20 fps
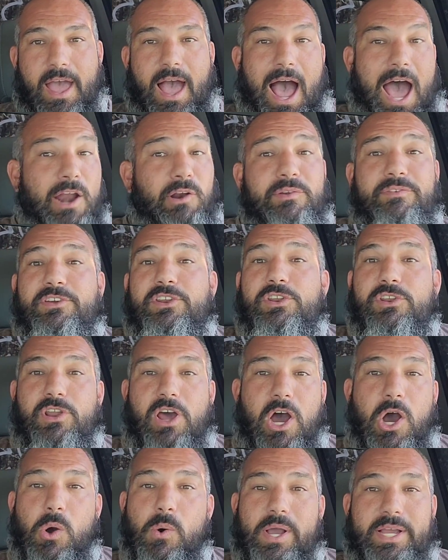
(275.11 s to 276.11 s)
I don't even
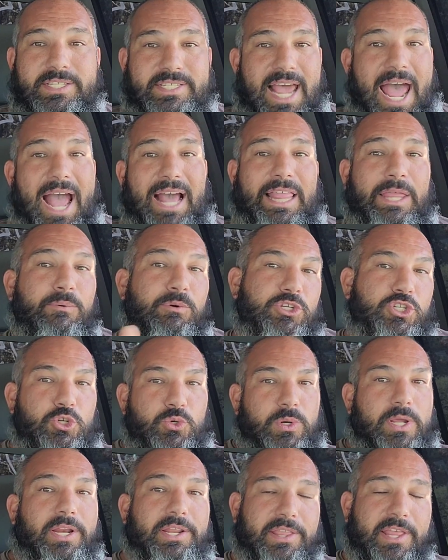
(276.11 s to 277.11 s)
know exactly what
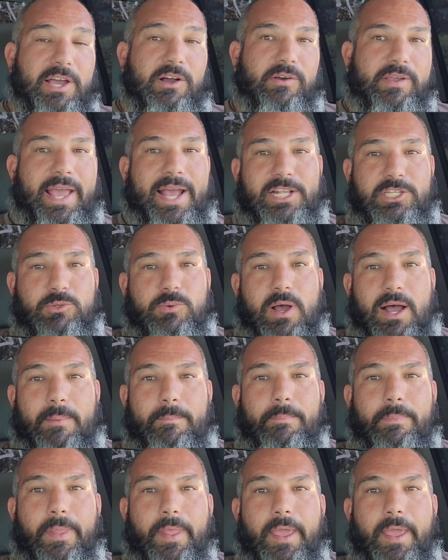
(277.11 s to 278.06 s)
you need in the Hellcat swap.